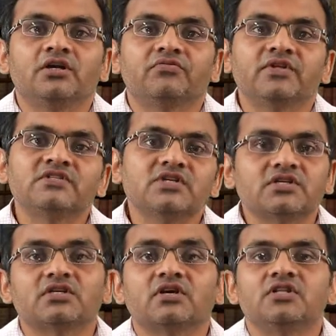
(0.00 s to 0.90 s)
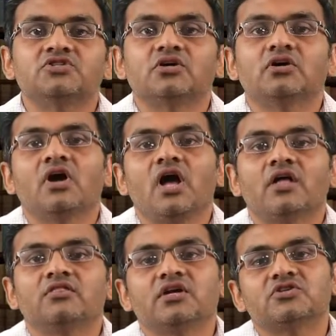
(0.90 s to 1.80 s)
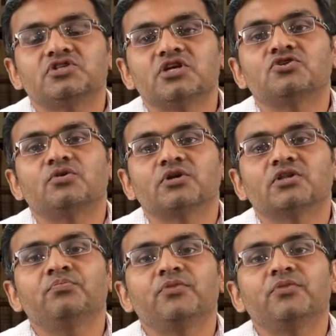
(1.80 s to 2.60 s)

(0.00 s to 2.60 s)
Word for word: differentiated culture and their change over the